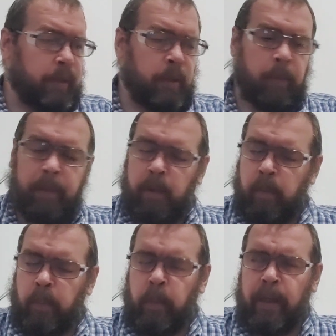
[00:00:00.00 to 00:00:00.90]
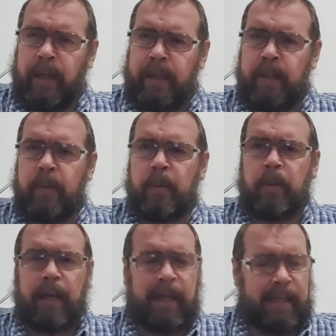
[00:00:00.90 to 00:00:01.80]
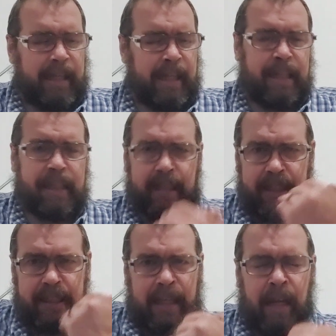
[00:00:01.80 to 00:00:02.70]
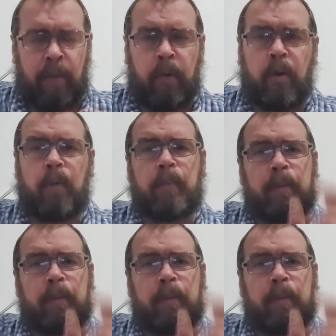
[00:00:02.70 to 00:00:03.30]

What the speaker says: No matter what I do, I can't get down on them.